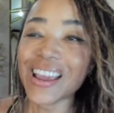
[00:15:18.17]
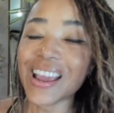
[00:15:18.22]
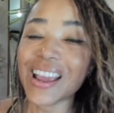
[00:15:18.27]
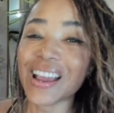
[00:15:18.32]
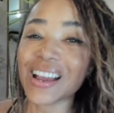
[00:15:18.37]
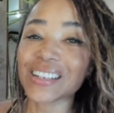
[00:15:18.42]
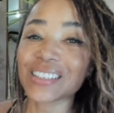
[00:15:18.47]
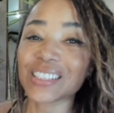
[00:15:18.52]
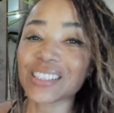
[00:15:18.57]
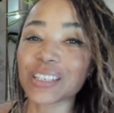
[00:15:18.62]

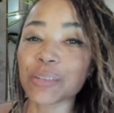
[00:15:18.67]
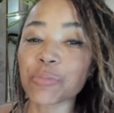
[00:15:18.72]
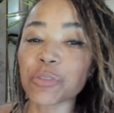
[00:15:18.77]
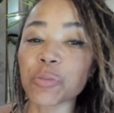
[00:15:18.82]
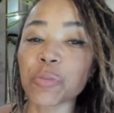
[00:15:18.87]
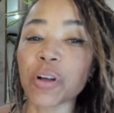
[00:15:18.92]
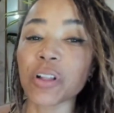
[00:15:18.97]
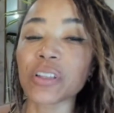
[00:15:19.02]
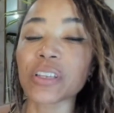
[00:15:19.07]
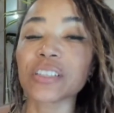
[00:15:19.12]
And
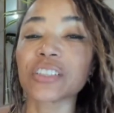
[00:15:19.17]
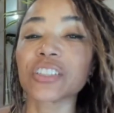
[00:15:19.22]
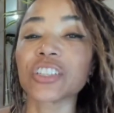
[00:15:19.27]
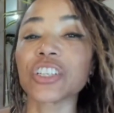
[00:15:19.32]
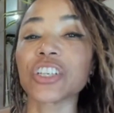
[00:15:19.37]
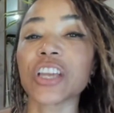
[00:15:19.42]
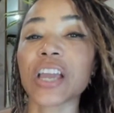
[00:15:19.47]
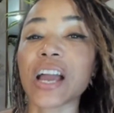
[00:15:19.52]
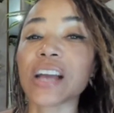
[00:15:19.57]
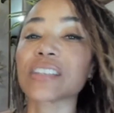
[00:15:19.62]

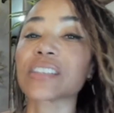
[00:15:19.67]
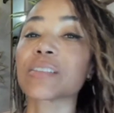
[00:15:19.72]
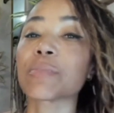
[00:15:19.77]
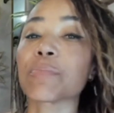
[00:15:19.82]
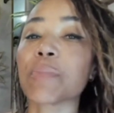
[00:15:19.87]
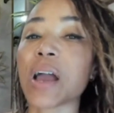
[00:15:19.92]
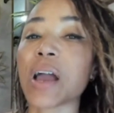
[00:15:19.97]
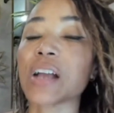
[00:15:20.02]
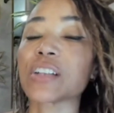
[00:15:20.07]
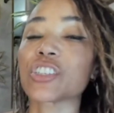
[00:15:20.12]
symptomology has
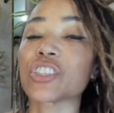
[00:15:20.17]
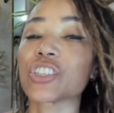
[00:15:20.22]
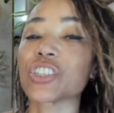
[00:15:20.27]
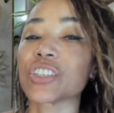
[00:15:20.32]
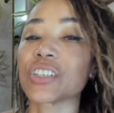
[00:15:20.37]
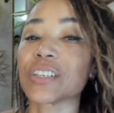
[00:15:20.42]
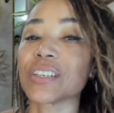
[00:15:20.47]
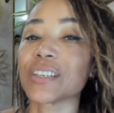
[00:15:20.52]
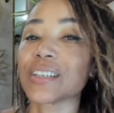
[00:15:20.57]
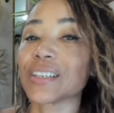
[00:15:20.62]
to
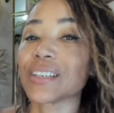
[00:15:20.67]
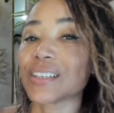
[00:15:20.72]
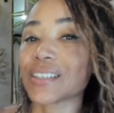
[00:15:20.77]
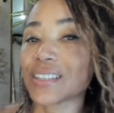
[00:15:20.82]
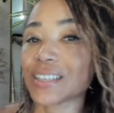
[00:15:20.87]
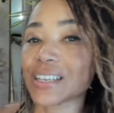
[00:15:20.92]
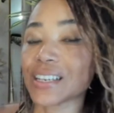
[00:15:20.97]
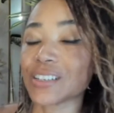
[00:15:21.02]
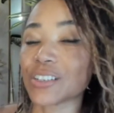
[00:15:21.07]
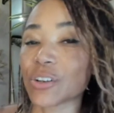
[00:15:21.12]
match
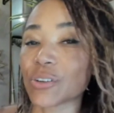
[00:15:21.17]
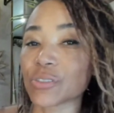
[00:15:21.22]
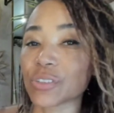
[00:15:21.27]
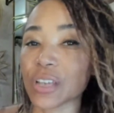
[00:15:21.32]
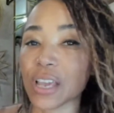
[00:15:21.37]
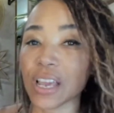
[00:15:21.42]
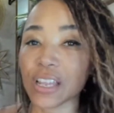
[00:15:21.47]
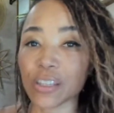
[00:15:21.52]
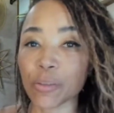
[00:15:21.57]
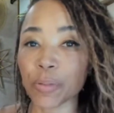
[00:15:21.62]
the
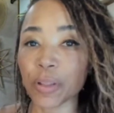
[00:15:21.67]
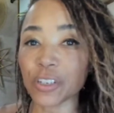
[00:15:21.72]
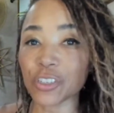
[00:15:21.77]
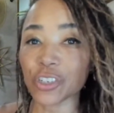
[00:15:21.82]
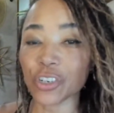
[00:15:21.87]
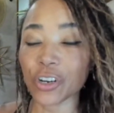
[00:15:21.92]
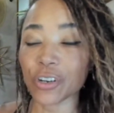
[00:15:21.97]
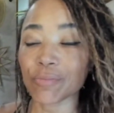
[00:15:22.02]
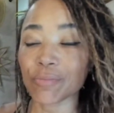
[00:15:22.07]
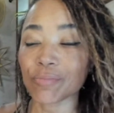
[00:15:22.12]
ketones and the blood
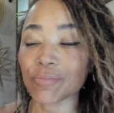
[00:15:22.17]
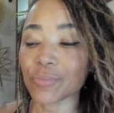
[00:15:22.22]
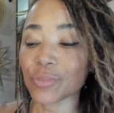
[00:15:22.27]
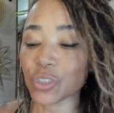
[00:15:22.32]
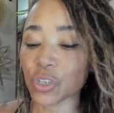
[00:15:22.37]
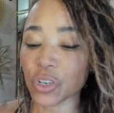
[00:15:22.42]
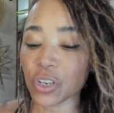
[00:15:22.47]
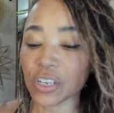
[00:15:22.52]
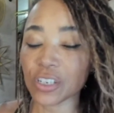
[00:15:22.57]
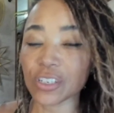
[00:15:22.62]
sugar.
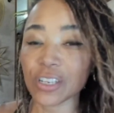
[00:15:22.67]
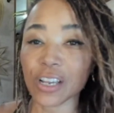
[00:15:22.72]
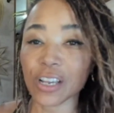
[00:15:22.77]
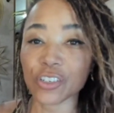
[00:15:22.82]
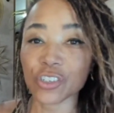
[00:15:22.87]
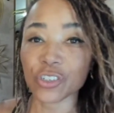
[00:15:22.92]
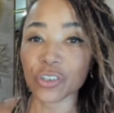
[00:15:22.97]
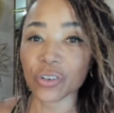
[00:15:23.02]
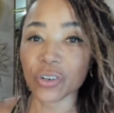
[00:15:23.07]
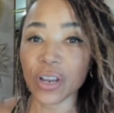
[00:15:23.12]
So you can
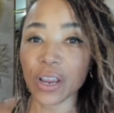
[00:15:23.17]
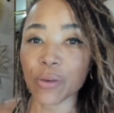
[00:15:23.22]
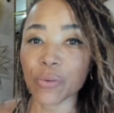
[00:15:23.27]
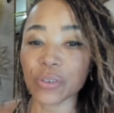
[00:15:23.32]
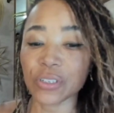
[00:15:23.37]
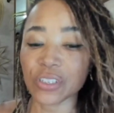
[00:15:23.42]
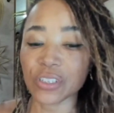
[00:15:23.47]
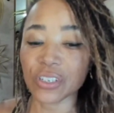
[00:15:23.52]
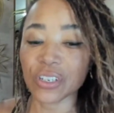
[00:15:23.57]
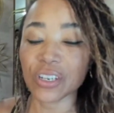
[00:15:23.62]
test your
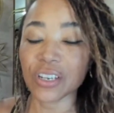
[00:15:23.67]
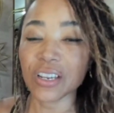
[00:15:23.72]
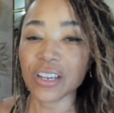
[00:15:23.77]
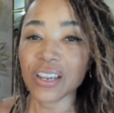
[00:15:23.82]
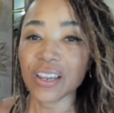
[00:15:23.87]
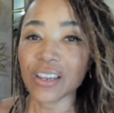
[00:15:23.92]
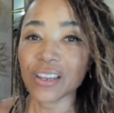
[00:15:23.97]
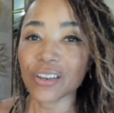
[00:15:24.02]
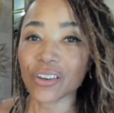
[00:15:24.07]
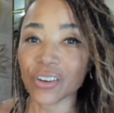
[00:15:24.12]
A1C,
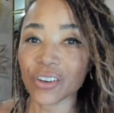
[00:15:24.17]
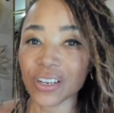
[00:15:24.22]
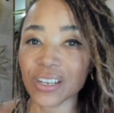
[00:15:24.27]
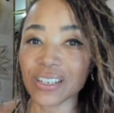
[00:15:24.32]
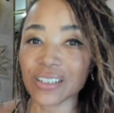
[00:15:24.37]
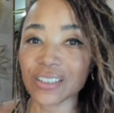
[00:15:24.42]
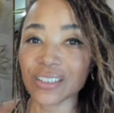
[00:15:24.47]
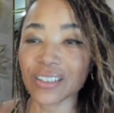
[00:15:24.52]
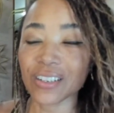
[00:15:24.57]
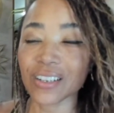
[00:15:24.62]
your
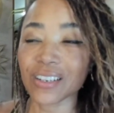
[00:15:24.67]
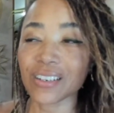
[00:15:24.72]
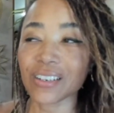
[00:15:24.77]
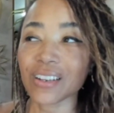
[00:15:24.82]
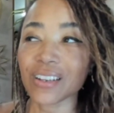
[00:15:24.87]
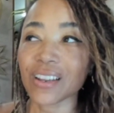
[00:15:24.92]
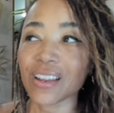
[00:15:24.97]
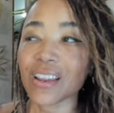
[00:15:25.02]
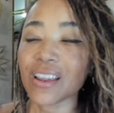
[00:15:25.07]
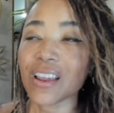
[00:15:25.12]
insulin,
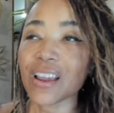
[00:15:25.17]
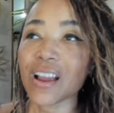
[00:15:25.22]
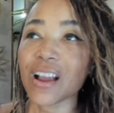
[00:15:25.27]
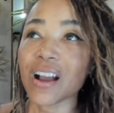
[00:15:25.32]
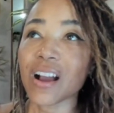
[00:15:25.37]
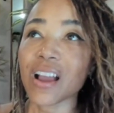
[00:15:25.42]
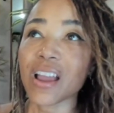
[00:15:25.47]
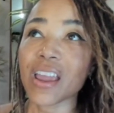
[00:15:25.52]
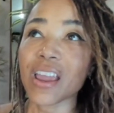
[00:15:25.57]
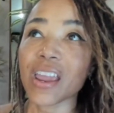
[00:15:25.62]

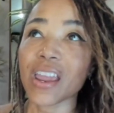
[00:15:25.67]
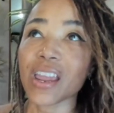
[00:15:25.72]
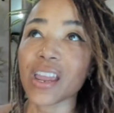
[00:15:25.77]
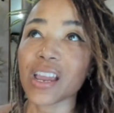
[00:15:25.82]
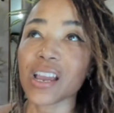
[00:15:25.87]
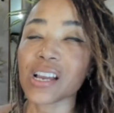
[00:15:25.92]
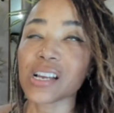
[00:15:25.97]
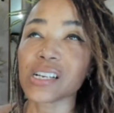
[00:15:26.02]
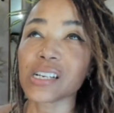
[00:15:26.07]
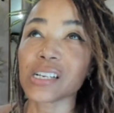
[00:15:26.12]

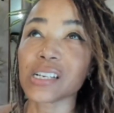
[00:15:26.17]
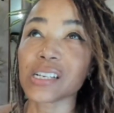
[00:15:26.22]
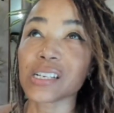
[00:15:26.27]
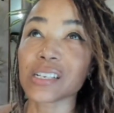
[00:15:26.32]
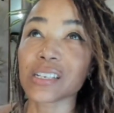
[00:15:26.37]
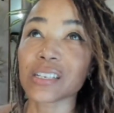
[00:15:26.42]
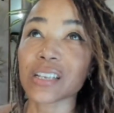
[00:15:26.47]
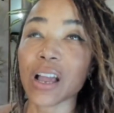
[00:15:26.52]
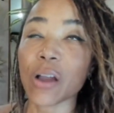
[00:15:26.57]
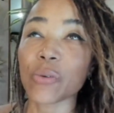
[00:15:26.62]

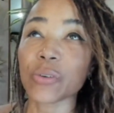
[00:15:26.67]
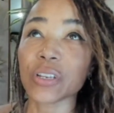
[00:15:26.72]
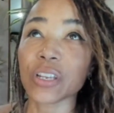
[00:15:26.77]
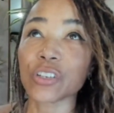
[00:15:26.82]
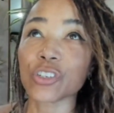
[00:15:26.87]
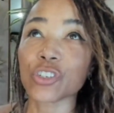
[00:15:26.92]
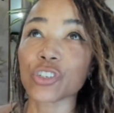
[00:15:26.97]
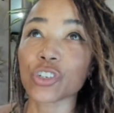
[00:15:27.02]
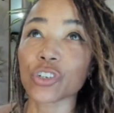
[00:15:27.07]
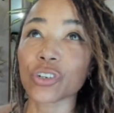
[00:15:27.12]
and I would
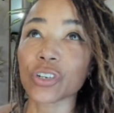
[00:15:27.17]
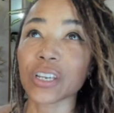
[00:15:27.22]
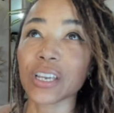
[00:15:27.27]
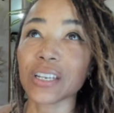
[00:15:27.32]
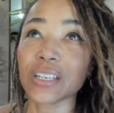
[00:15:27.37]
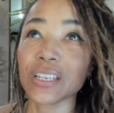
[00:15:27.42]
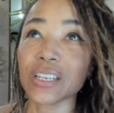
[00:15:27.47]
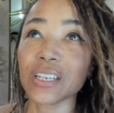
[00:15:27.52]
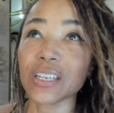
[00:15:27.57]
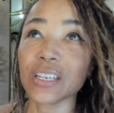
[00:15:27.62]
get your
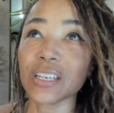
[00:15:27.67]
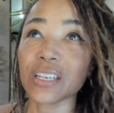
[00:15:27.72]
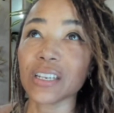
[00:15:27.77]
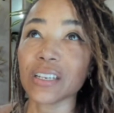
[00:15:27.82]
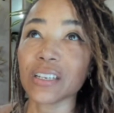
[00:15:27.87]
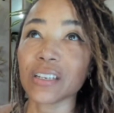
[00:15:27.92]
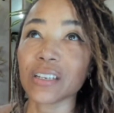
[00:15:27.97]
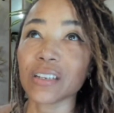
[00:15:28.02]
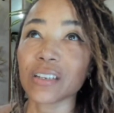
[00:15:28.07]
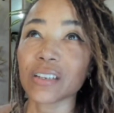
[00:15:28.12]

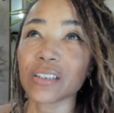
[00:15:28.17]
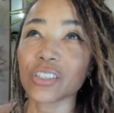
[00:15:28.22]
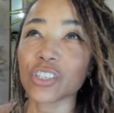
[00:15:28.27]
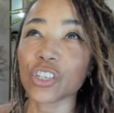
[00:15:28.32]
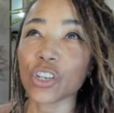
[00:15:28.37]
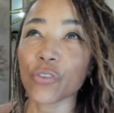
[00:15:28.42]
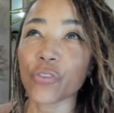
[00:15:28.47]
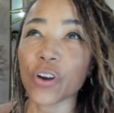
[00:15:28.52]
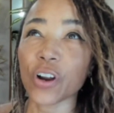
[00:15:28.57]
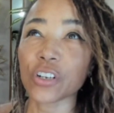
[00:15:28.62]
kidney
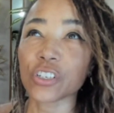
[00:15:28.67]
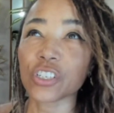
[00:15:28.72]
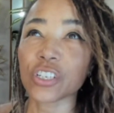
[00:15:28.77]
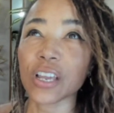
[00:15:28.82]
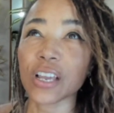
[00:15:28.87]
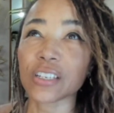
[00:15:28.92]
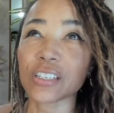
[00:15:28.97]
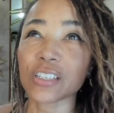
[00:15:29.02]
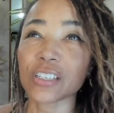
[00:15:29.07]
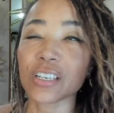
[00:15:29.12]
GFR
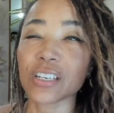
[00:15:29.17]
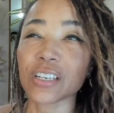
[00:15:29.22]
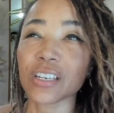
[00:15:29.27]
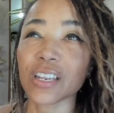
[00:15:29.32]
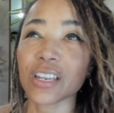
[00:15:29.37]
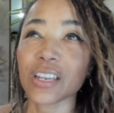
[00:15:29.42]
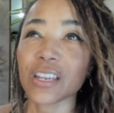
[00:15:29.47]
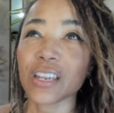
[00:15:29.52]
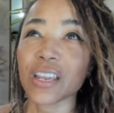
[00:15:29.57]
tested,